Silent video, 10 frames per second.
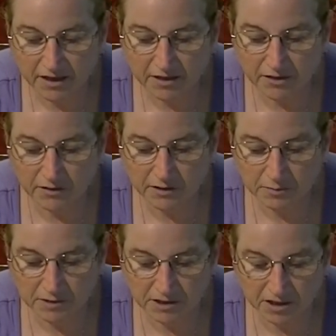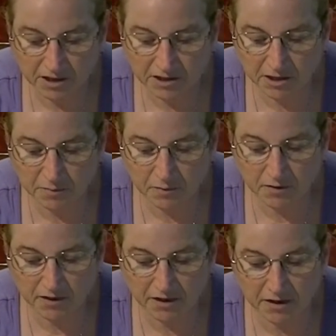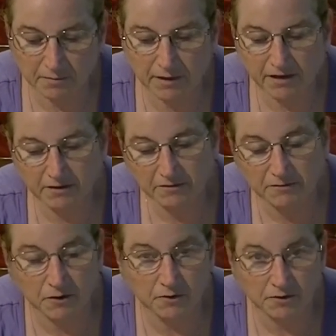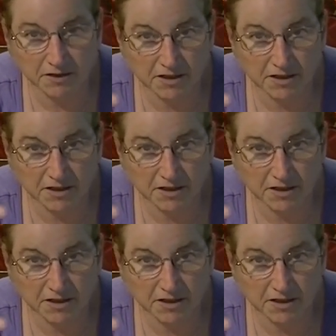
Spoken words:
USB charging port, a microphone,